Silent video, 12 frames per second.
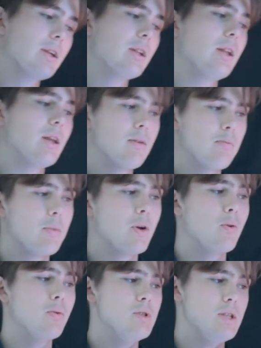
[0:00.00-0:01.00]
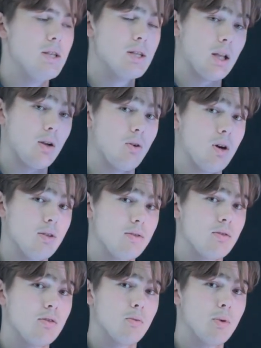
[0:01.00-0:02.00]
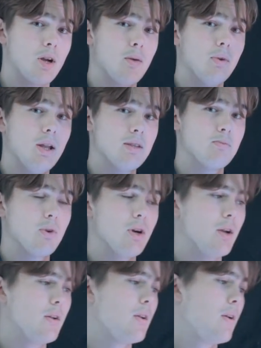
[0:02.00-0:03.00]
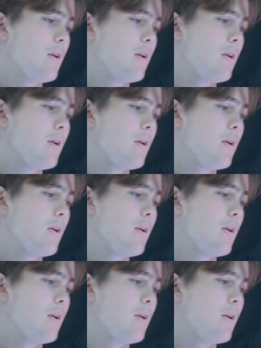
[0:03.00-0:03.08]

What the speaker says: clear, but it will decolorize, so it'll become less brown.